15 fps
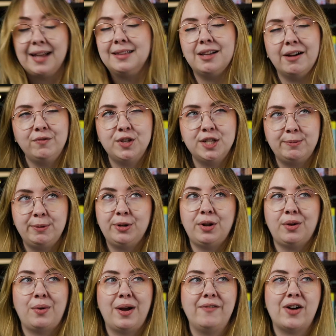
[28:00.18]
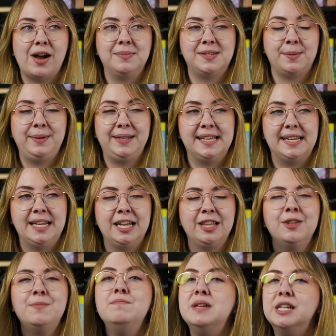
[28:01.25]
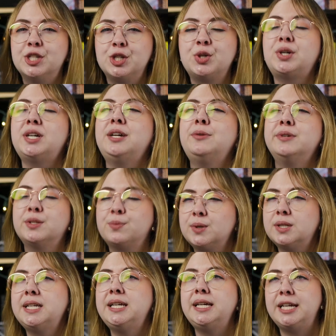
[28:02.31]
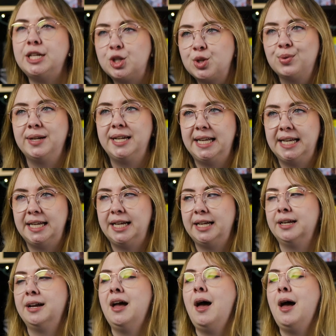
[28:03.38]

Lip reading: I loved the Spirited Away vibes at the beginning. The mystery was really intriguing,